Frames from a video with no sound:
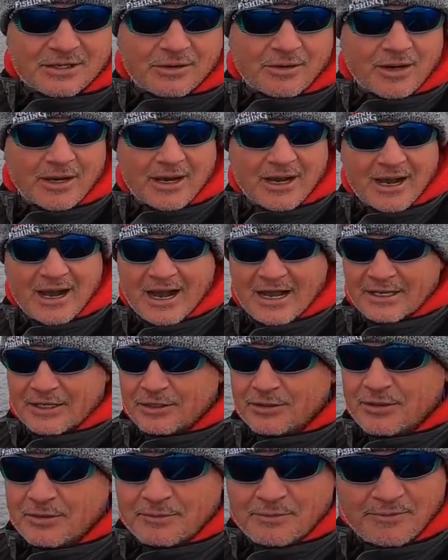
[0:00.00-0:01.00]
so I
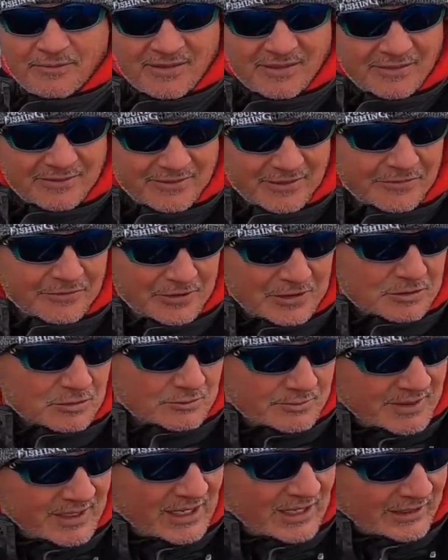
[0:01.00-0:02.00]
knew the fish
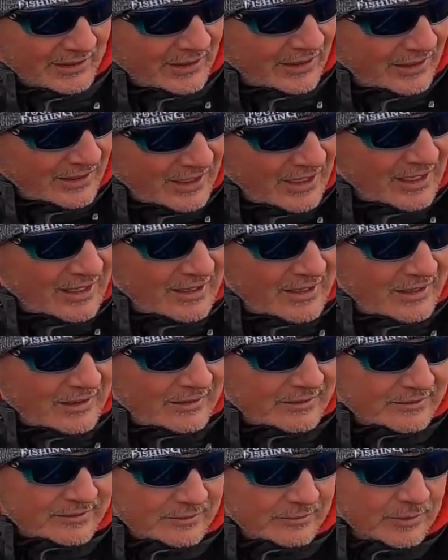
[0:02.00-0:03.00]
would be
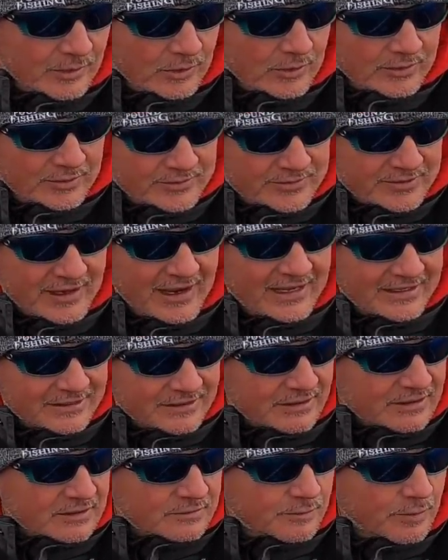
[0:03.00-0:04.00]
on some north
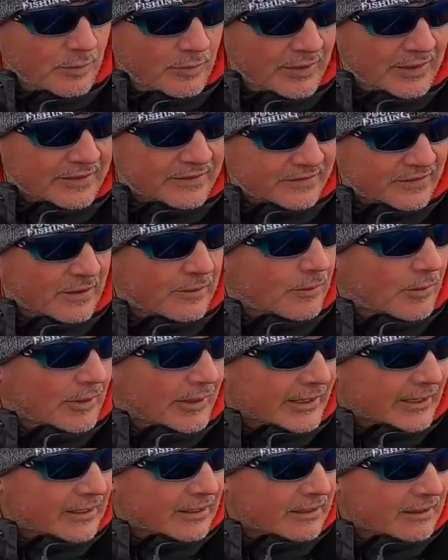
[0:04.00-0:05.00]
sides of these points
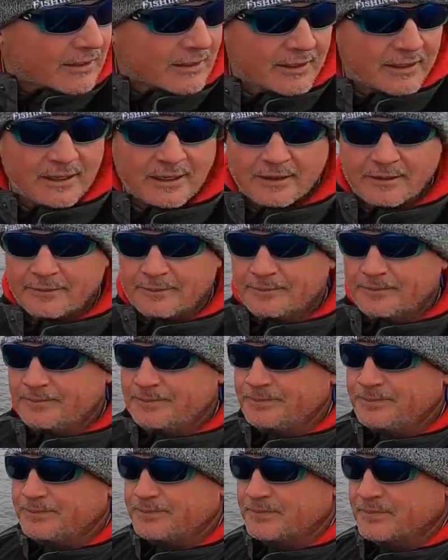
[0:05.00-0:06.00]
somewhere.
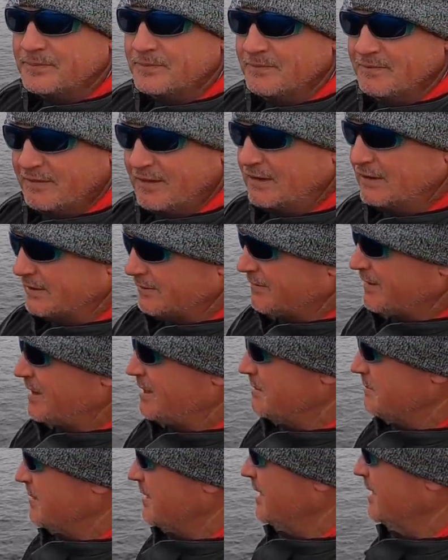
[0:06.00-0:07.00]
Finally found